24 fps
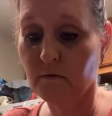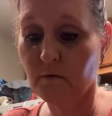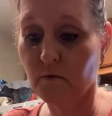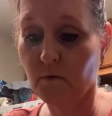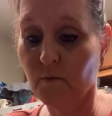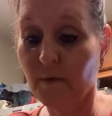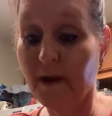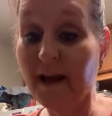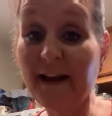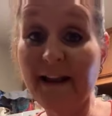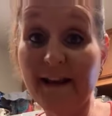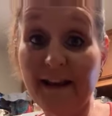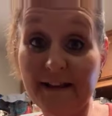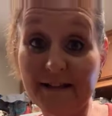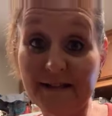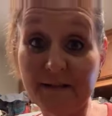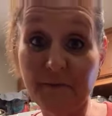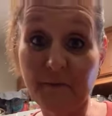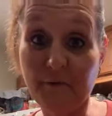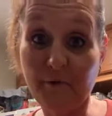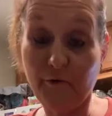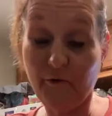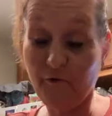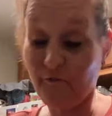we had to get some
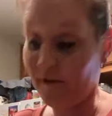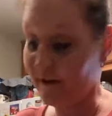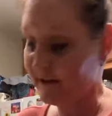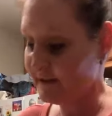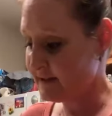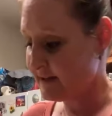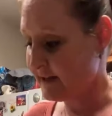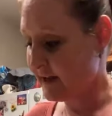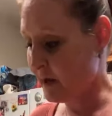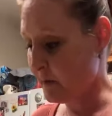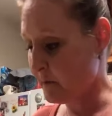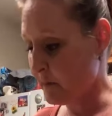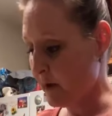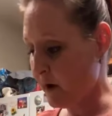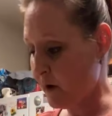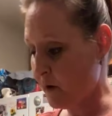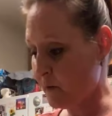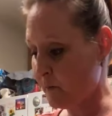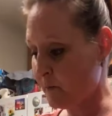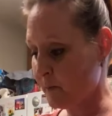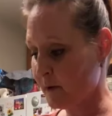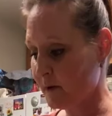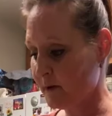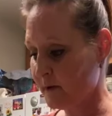of our friends to come
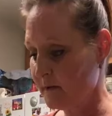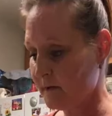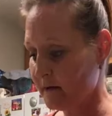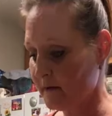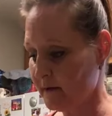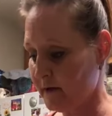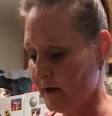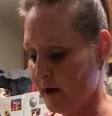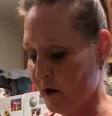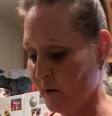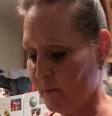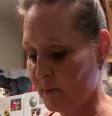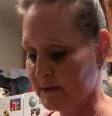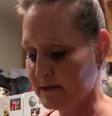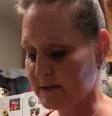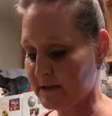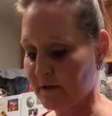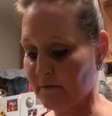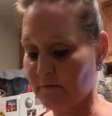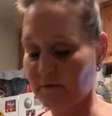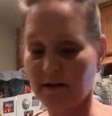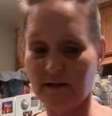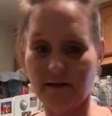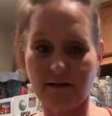help us
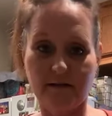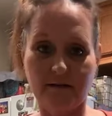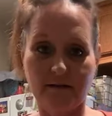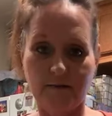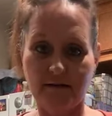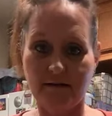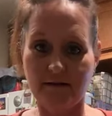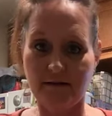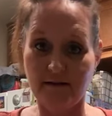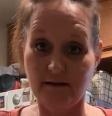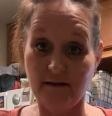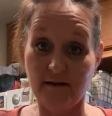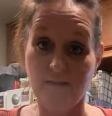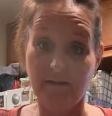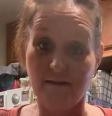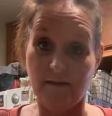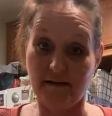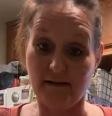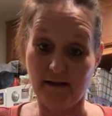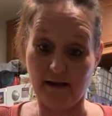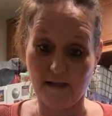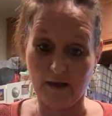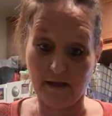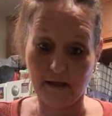lift it.
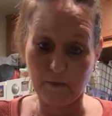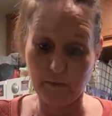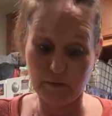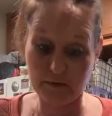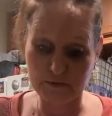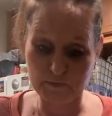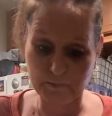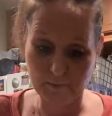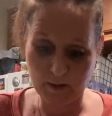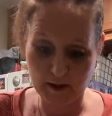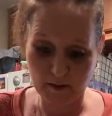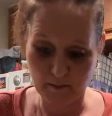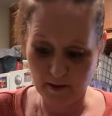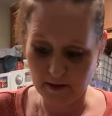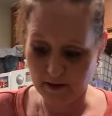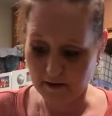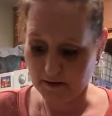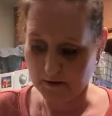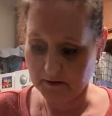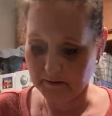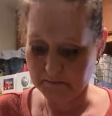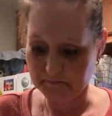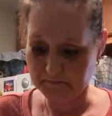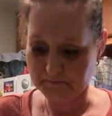Yeah, it was pretty
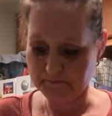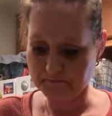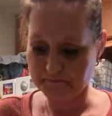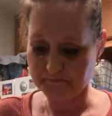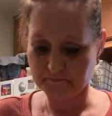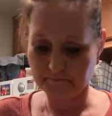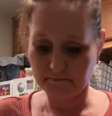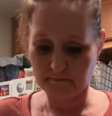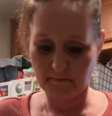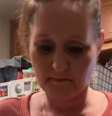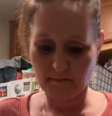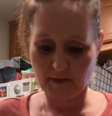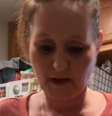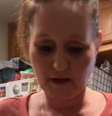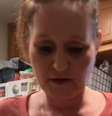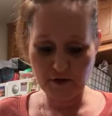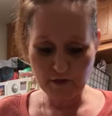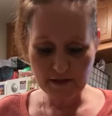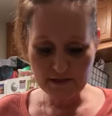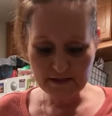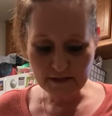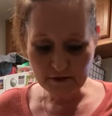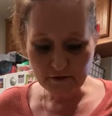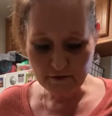big. Did you
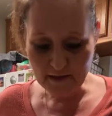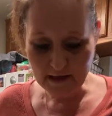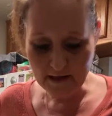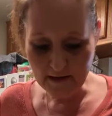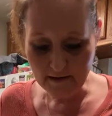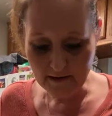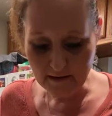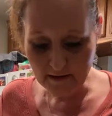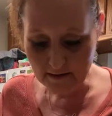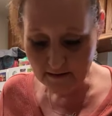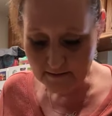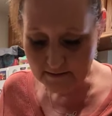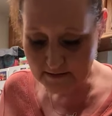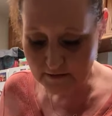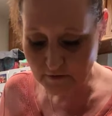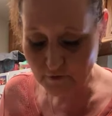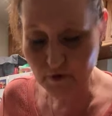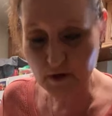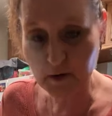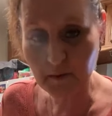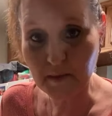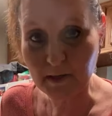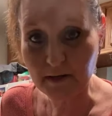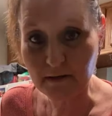guys hear that? It's
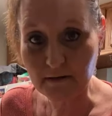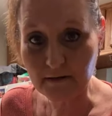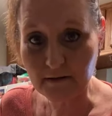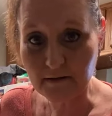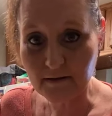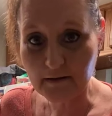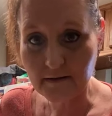screaming.